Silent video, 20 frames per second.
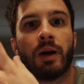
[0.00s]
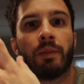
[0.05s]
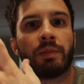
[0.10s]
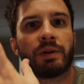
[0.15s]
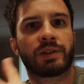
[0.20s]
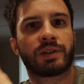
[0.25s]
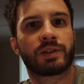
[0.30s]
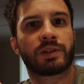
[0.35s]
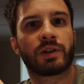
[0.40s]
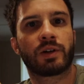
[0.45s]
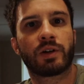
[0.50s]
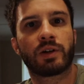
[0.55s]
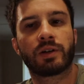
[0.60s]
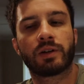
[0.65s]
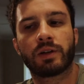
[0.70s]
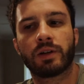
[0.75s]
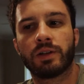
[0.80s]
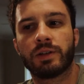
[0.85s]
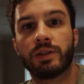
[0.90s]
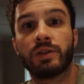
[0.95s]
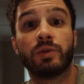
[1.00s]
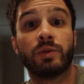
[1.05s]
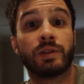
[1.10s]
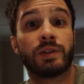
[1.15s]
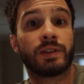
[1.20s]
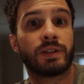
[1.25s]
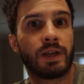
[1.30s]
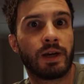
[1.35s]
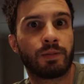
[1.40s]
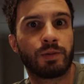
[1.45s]
but start to
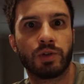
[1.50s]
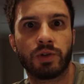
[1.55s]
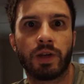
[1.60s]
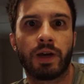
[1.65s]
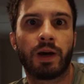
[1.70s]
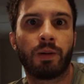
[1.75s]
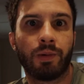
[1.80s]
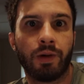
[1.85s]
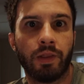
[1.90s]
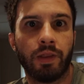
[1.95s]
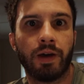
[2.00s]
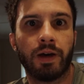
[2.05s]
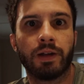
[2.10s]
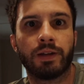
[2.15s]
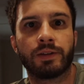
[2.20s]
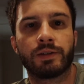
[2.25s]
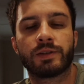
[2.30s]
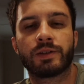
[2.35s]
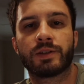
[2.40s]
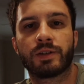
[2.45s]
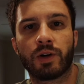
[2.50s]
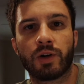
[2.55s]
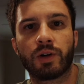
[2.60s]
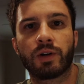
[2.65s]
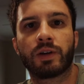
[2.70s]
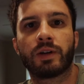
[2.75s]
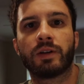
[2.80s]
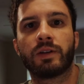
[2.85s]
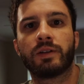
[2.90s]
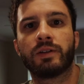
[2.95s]
inception. How about that?
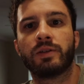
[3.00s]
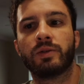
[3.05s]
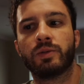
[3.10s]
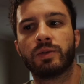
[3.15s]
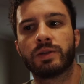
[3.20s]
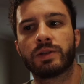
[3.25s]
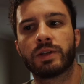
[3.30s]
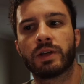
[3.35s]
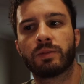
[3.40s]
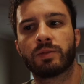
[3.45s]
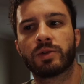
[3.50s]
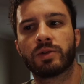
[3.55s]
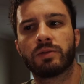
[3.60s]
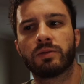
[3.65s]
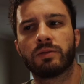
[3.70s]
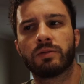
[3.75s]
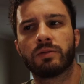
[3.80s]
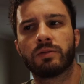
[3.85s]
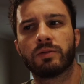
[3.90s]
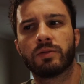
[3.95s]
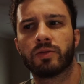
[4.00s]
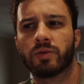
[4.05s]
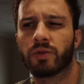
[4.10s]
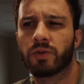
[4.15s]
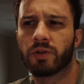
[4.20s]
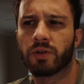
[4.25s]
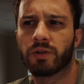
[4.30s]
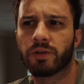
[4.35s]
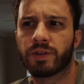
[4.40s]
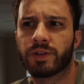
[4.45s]
Start to inception
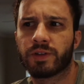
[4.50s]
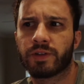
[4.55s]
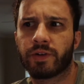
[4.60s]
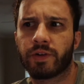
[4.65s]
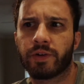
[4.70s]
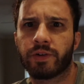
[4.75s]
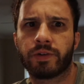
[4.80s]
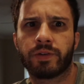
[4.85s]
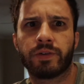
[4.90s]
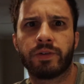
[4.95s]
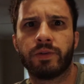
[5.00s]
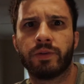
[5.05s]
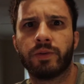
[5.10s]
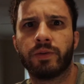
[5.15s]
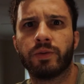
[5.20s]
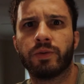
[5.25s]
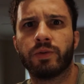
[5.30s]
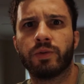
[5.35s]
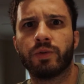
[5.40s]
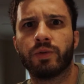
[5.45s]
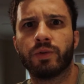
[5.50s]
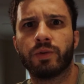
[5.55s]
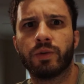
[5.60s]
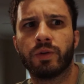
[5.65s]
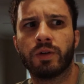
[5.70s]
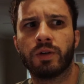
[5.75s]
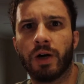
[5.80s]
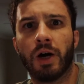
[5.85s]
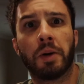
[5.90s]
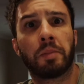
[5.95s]
or start
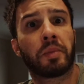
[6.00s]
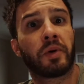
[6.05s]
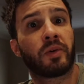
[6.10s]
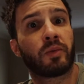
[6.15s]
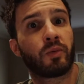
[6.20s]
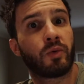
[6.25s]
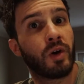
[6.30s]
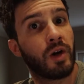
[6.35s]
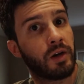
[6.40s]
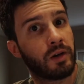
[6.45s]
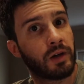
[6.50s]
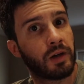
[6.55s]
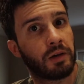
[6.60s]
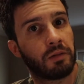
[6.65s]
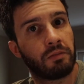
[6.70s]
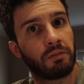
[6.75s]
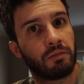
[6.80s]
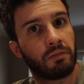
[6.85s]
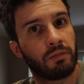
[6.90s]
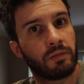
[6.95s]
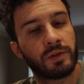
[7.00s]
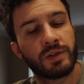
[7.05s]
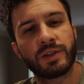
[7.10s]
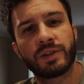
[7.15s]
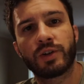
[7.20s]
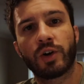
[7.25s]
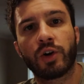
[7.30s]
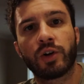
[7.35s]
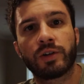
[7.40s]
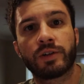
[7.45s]
to up and running,
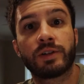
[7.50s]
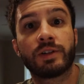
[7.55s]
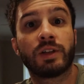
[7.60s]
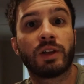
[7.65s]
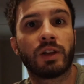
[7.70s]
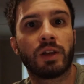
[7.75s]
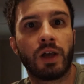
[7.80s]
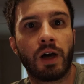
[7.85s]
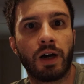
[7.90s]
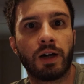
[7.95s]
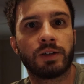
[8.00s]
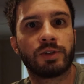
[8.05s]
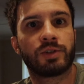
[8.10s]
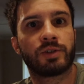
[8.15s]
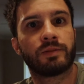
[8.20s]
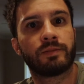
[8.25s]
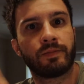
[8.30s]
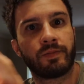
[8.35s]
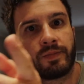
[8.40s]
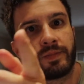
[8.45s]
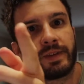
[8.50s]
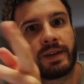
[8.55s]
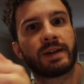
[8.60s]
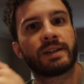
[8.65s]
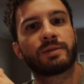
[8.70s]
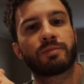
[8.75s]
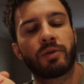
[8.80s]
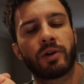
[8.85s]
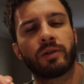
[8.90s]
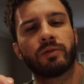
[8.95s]
start to launch.
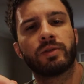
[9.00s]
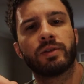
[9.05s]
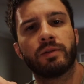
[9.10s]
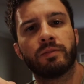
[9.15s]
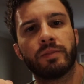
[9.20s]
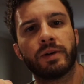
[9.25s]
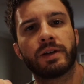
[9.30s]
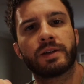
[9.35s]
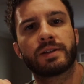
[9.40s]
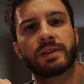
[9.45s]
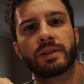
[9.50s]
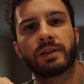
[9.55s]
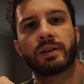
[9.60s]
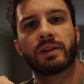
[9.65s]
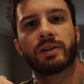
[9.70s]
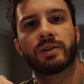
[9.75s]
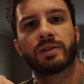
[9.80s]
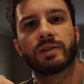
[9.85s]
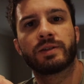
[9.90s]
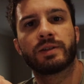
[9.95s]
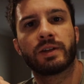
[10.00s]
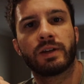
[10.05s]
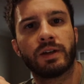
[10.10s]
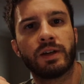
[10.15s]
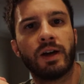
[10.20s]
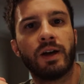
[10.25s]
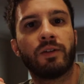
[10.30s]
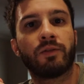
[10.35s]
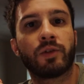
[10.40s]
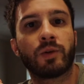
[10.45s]
That's probably the best thing I should
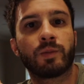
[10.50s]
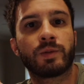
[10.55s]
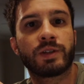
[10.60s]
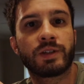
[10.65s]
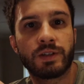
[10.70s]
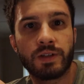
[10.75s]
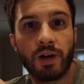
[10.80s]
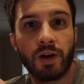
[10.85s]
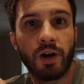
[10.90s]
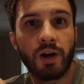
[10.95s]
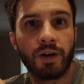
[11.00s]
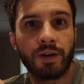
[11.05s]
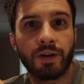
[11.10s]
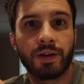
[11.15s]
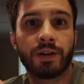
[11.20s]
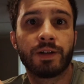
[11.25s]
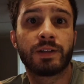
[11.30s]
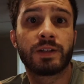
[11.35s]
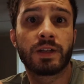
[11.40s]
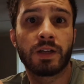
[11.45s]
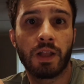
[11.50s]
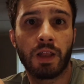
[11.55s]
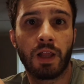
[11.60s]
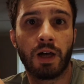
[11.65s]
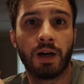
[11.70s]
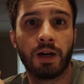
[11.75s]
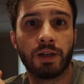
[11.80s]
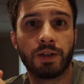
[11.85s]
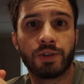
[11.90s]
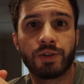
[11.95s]
say. From start to
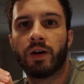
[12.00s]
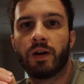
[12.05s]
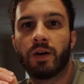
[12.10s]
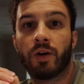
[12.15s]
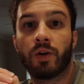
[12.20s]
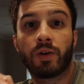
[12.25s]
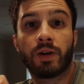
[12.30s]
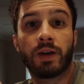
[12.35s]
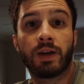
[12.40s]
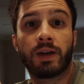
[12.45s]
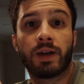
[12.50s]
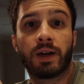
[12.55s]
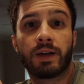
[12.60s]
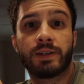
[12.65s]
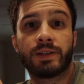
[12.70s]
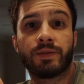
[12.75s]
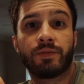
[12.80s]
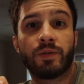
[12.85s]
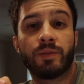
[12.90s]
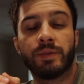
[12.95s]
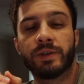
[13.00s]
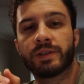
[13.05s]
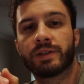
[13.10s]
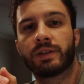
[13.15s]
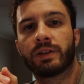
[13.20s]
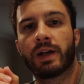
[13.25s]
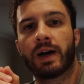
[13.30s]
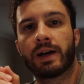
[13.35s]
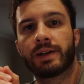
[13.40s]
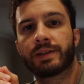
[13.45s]
launch. Okay guys, if you missed the
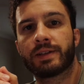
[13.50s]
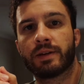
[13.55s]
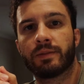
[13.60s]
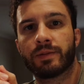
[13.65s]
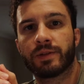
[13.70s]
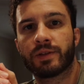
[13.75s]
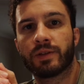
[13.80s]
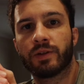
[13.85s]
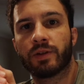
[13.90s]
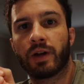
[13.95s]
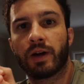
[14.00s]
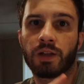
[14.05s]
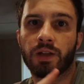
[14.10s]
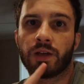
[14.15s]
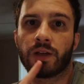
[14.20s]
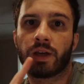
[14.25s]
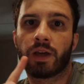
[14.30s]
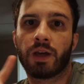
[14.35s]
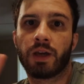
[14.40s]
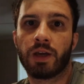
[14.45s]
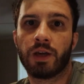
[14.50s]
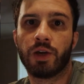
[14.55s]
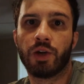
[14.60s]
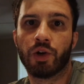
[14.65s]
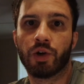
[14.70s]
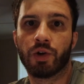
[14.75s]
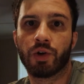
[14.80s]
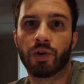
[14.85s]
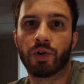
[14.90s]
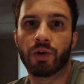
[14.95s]
last episode, click
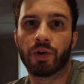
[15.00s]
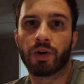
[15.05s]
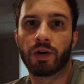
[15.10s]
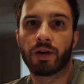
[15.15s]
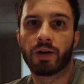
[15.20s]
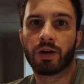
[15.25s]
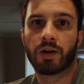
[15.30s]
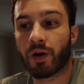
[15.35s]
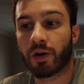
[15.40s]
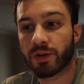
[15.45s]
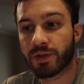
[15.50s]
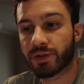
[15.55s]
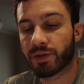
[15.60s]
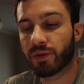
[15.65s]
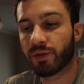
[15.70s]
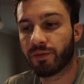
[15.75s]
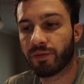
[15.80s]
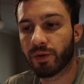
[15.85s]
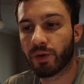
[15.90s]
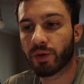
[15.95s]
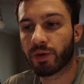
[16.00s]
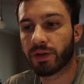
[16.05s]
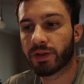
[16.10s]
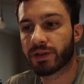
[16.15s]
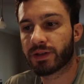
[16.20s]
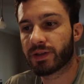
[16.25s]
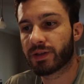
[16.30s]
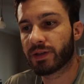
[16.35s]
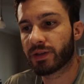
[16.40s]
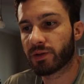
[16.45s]
here. Our sole
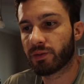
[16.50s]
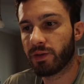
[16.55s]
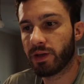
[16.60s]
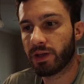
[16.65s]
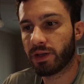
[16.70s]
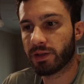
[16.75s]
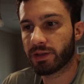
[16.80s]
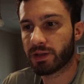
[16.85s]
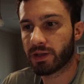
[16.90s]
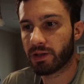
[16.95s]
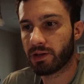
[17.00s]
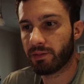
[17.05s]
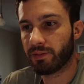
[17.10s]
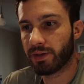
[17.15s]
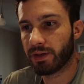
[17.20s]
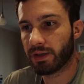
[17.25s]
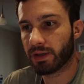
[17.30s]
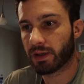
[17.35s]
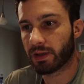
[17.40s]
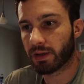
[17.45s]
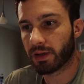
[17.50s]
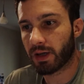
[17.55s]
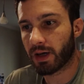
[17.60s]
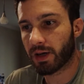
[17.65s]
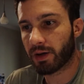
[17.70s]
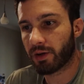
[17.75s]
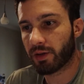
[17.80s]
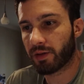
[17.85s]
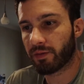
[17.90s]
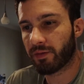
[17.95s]
focus this week is gonna be a
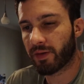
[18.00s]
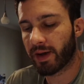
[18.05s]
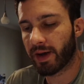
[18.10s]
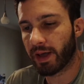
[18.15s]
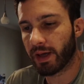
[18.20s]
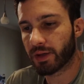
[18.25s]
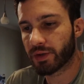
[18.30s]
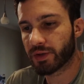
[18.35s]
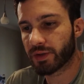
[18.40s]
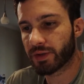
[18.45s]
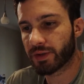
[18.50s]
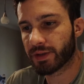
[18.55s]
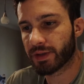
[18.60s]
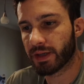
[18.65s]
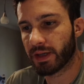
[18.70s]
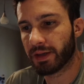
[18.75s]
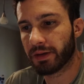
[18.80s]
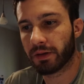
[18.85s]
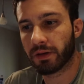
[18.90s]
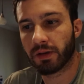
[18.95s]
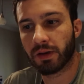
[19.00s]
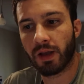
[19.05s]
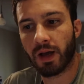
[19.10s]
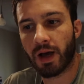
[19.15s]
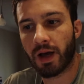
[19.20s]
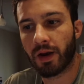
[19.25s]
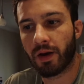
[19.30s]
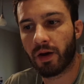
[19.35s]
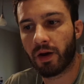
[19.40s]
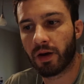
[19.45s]
lot on the financials and a
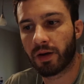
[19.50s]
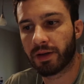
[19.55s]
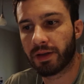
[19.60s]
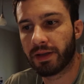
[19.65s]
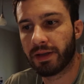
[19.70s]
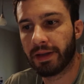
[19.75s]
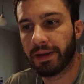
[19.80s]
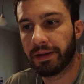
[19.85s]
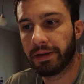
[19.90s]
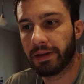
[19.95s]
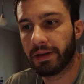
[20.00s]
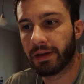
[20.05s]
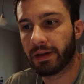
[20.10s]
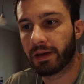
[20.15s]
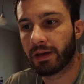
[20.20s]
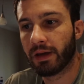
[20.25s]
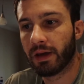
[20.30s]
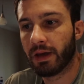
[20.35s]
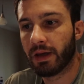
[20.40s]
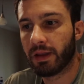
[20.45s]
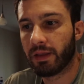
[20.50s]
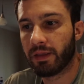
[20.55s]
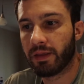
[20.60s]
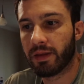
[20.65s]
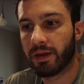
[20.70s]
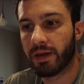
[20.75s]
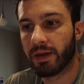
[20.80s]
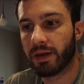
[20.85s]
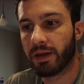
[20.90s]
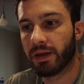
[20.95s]
lot on getting
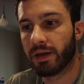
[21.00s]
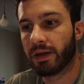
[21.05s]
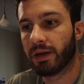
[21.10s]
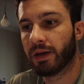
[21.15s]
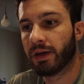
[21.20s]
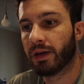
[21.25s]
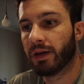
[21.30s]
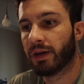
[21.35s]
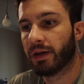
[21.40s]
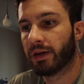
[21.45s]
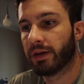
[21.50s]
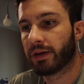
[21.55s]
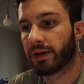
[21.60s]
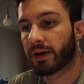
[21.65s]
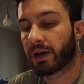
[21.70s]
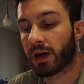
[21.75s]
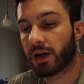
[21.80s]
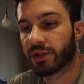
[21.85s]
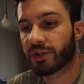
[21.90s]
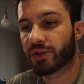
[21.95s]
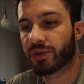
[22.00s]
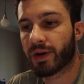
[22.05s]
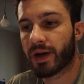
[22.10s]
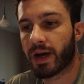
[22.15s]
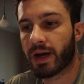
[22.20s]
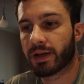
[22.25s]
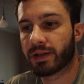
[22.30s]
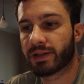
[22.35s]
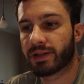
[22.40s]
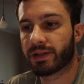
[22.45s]
the
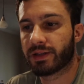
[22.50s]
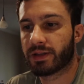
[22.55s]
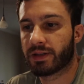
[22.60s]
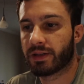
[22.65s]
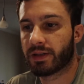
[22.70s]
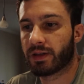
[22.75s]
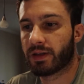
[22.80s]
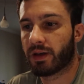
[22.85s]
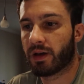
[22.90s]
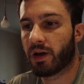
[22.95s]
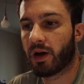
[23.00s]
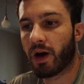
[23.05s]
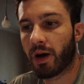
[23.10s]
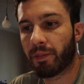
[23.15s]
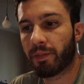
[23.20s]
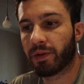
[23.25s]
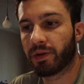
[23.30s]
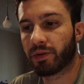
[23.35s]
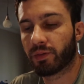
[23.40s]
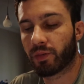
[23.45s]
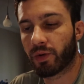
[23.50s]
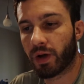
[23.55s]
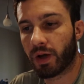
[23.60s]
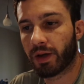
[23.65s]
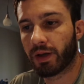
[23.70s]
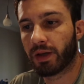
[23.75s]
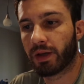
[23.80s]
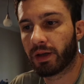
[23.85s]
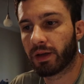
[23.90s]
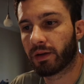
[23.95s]
contracts up and
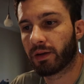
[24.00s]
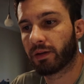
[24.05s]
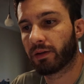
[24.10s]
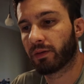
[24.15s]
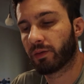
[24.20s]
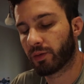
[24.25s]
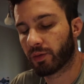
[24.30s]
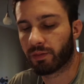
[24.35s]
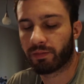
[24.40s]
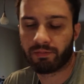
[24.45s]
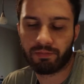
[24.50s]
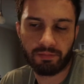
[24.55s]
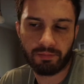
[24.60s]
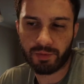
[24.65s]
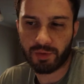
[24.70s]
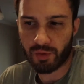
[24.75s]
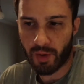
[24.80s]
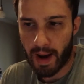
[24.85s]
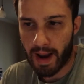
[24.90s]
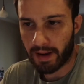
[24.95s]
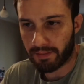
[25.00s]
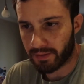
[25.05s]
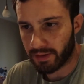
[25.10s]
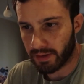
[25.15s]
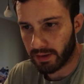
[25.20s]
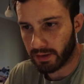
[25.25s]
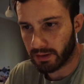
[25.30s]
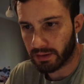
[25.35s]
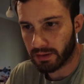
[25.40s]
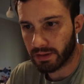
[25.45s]
running, or
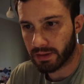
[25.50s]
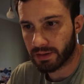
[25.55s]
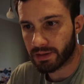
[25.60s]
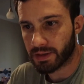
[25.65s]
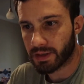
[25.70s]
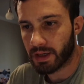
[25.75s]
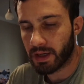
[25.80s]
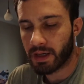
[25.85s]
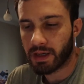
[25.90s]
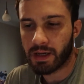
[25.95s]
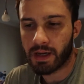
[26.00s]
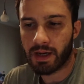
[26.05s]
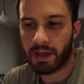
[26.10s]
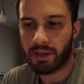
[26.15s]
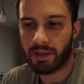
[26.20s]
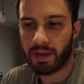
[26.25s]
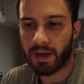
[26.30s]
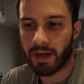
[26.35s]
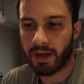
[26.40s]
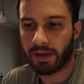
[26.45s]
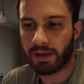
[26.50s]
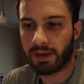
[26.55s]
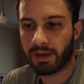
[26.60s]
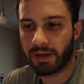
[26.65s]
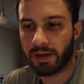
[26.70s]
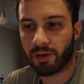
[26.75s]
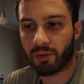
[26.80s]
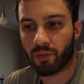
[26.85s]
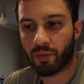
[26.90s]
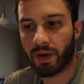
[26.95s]
drafted at least, and then
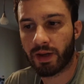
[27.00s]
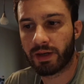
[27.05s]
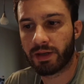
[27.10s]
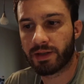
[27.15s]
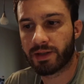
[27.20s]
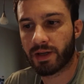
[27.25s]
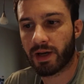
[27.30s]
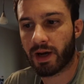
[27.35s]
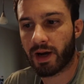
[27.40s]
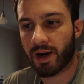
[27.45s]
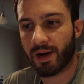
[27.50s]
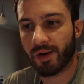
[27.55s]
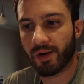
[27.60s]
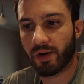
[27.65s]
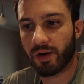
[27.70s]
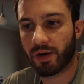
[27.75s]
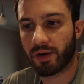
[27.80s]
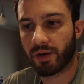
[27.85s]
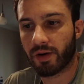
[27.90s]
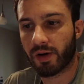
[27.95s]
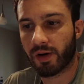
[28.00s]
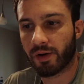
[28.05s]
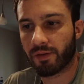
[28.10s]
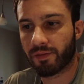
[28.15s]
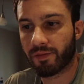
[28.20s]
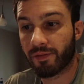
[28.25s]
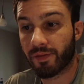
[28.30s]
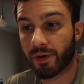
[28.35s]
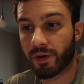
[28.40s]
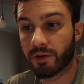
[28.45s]
getting ready to hire on our
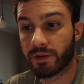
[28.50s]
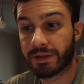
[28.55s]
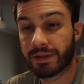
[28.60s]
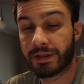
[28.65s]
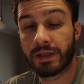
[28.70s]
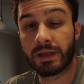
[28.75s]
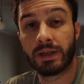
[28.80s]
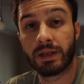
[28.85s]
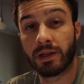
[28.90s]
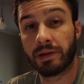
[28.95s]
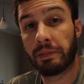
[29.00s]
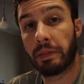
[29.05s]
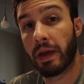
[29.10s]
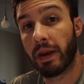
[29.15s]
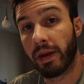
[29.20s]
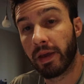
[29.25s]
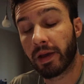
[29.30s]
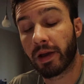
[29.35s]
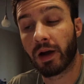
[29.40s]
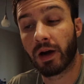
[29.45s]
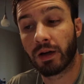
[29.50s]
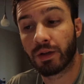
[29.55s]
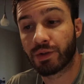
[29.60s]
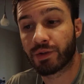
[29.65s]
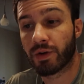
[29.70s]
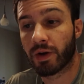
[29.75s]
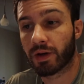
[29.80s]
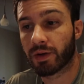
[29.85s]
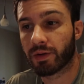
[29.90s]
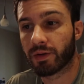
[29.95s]
first independent
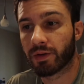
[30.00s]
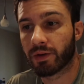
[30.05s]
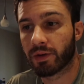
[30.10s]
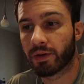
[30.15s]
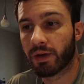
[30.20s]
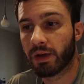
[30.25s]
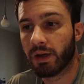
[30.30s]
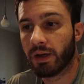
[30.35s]
contractor.